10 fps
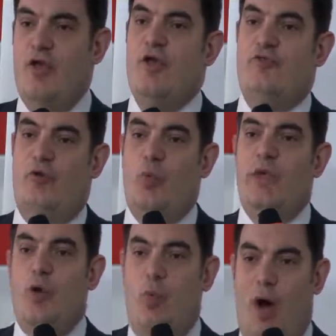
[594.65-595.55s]
So
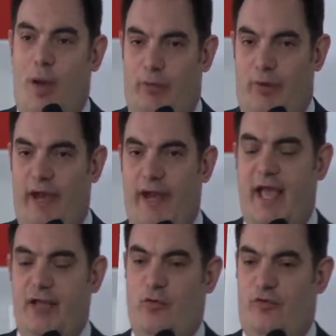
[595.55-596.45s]
we cooperate
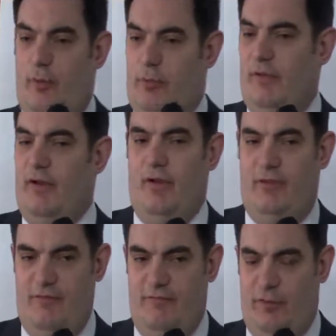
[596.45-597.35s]
and use our political
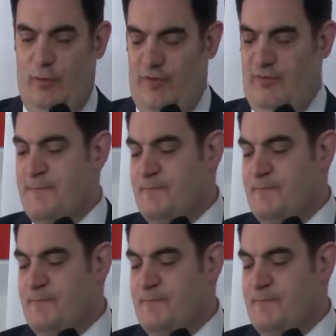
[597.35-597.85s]
influence